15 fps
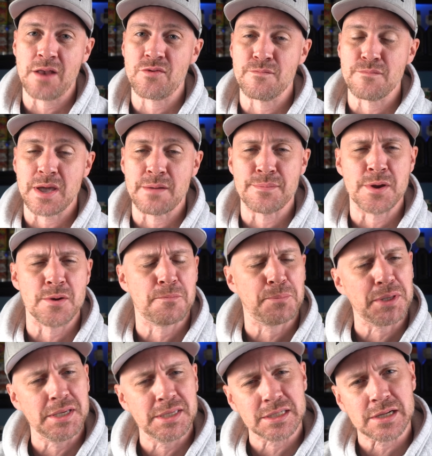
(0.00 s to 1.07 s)
And remember,
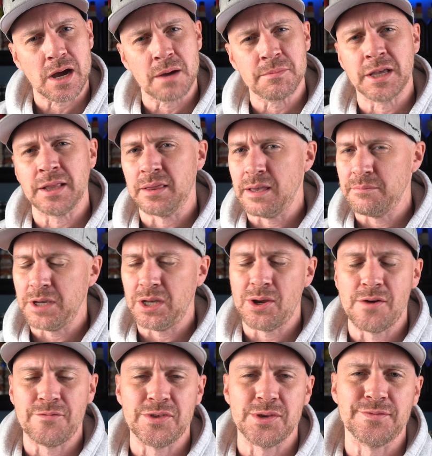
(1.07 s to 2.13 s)
please comment. Let me
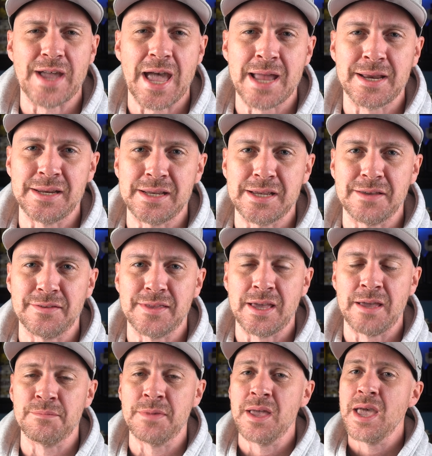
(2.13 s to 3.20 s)
know if you've had any of
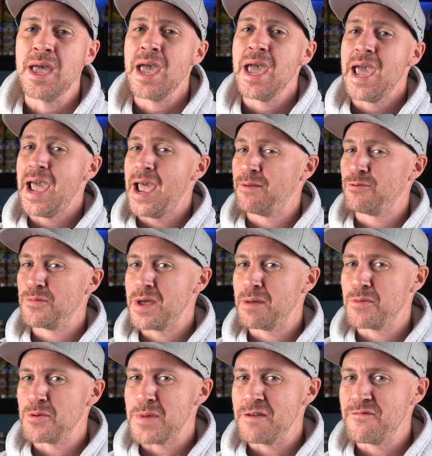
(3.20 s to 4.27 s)
them. And
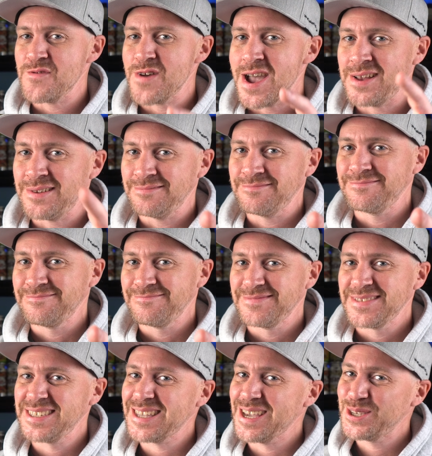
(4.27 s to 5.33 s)
remember, my
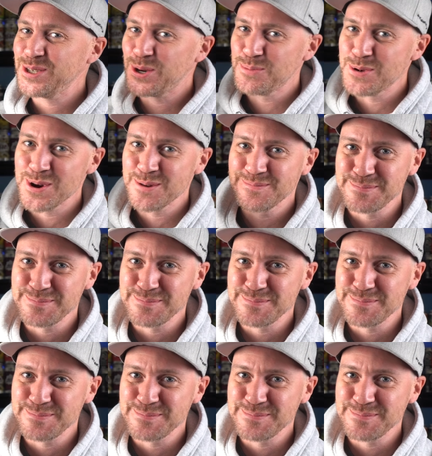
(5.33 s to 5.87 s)
friend, stay sober.